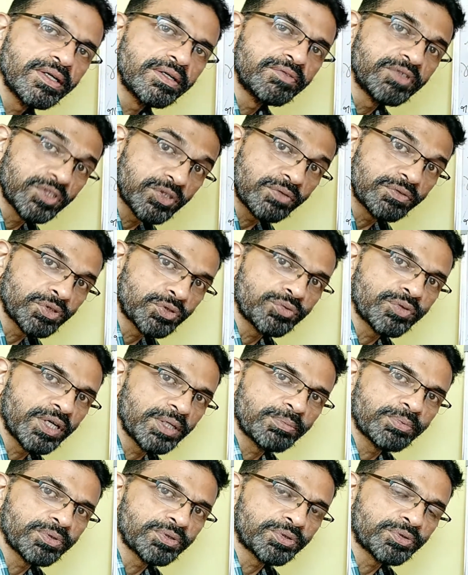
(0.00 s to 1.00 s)
which of the
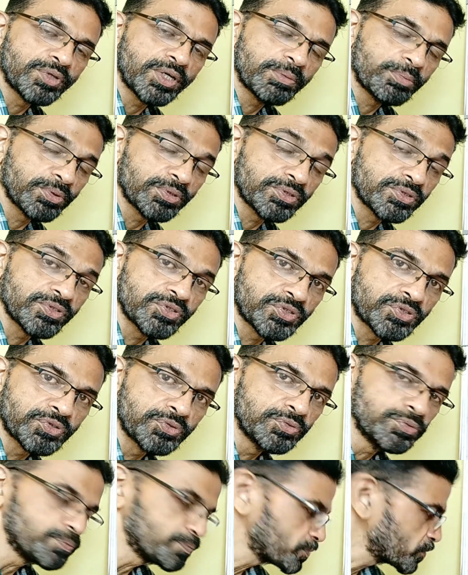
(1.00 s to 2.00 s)
two hypotheses is
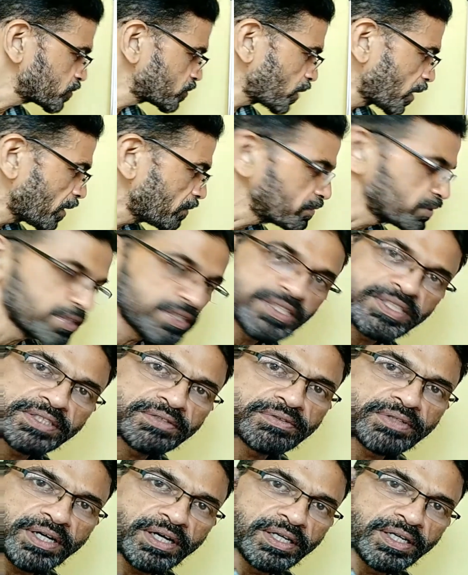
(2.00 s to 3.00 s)
true. So having received